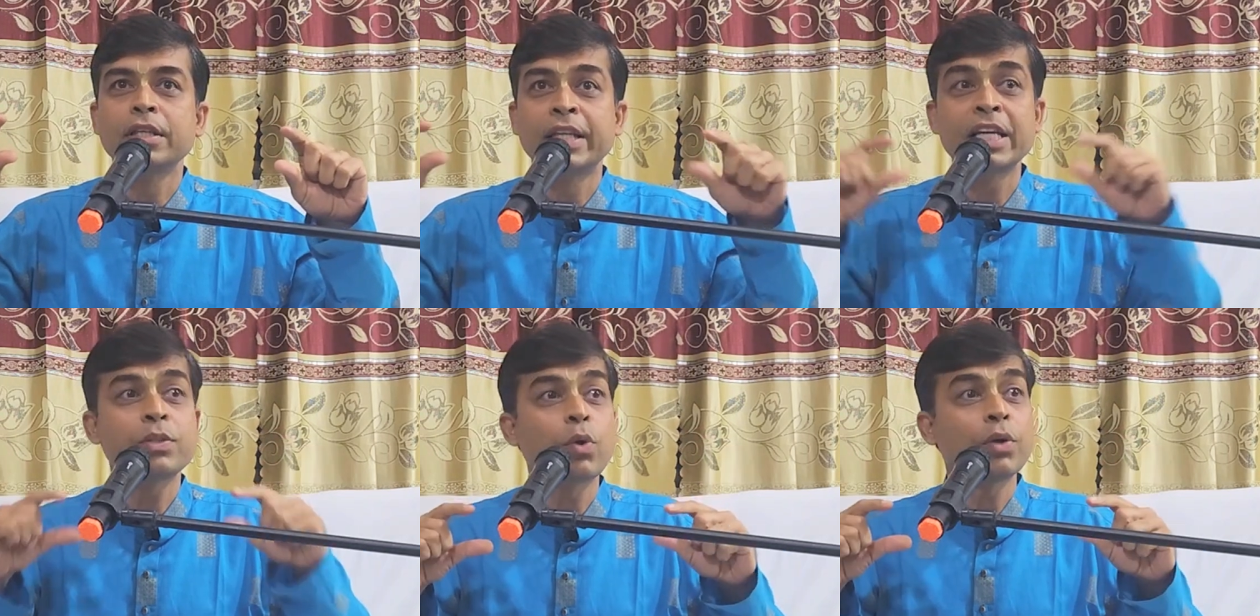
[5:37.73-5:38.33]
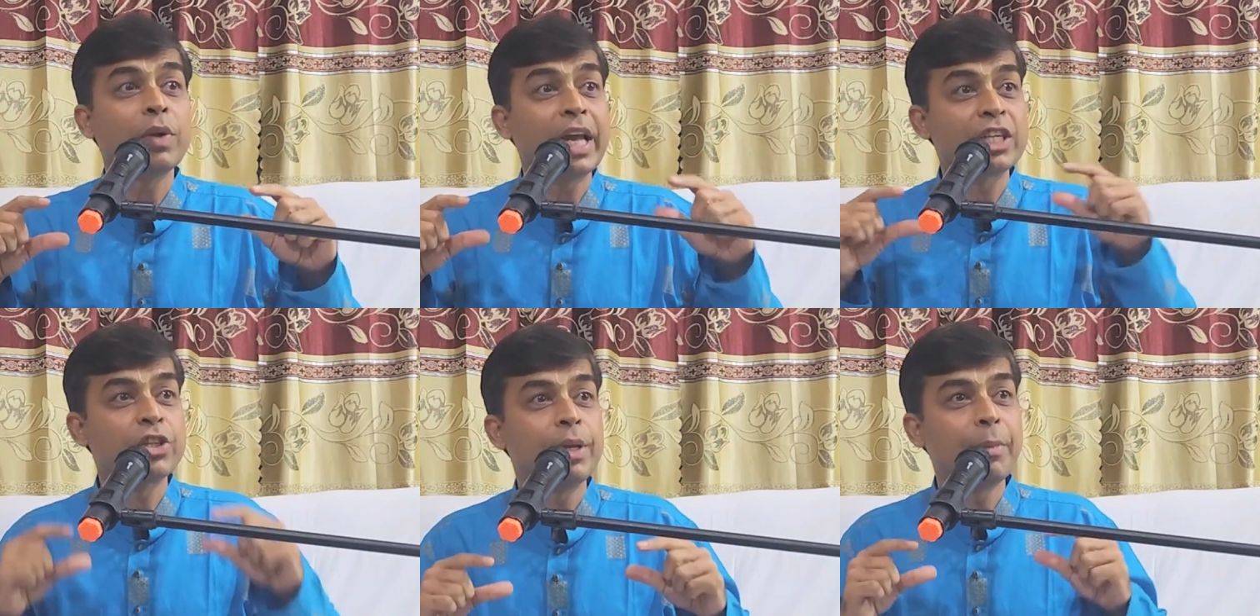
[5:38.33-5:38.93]
That's what will
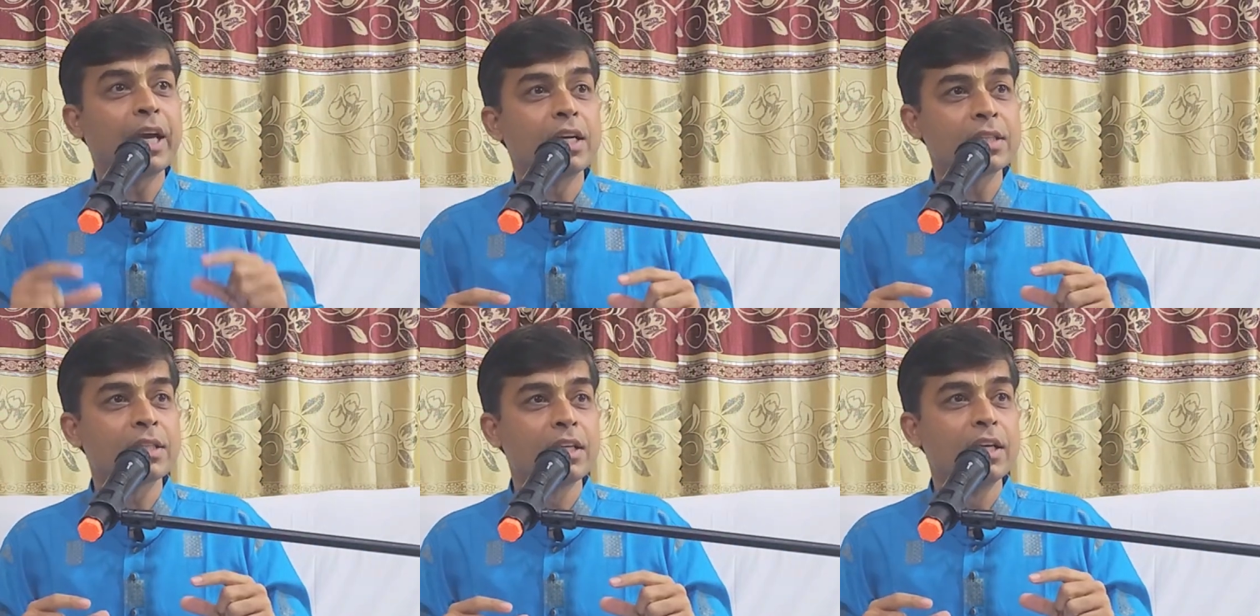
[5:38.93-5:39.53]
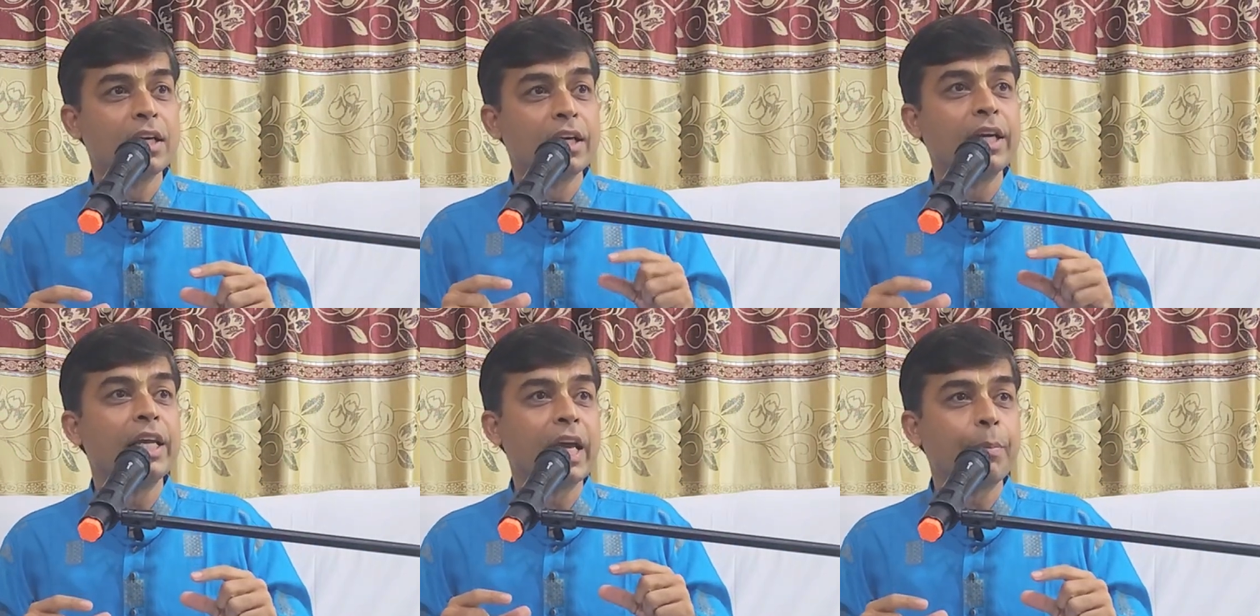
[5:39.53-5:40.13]
actually make us
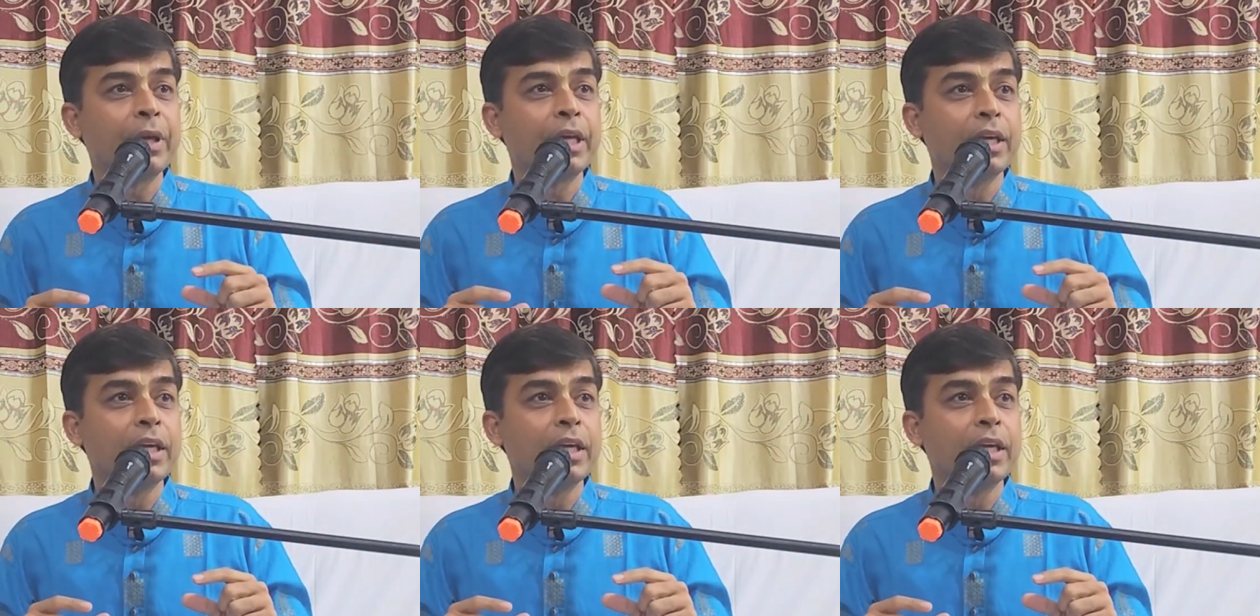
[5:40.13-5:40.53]
really happy.